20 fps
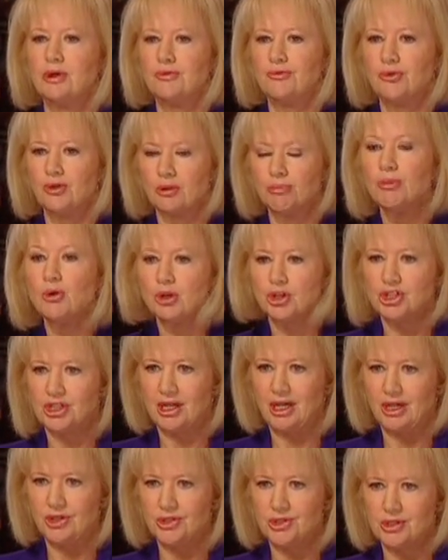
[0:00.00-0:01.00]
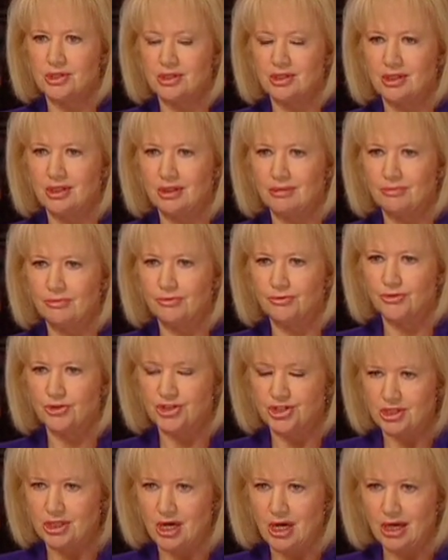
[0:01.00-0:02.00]
for the bullish case um,
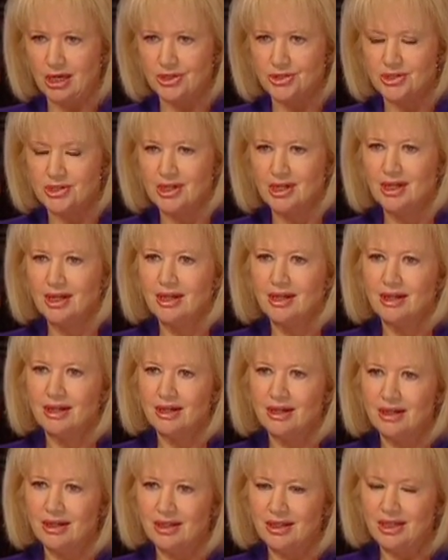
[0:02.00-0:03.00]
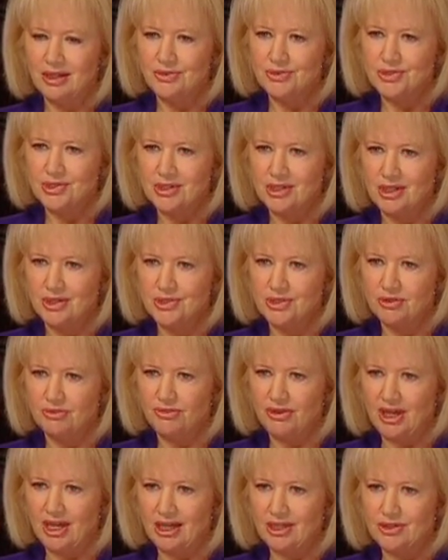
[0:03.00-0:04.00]
for stocks uh, is, is the
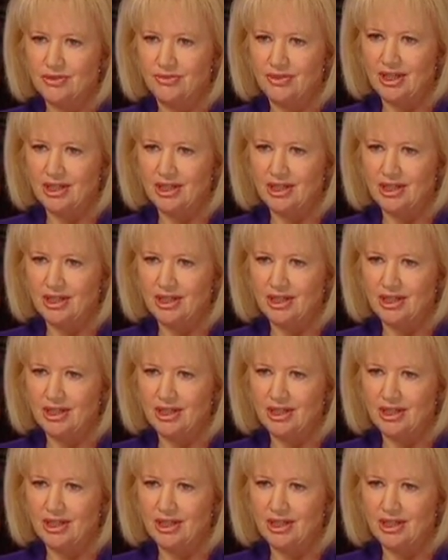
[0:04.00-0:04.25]
fact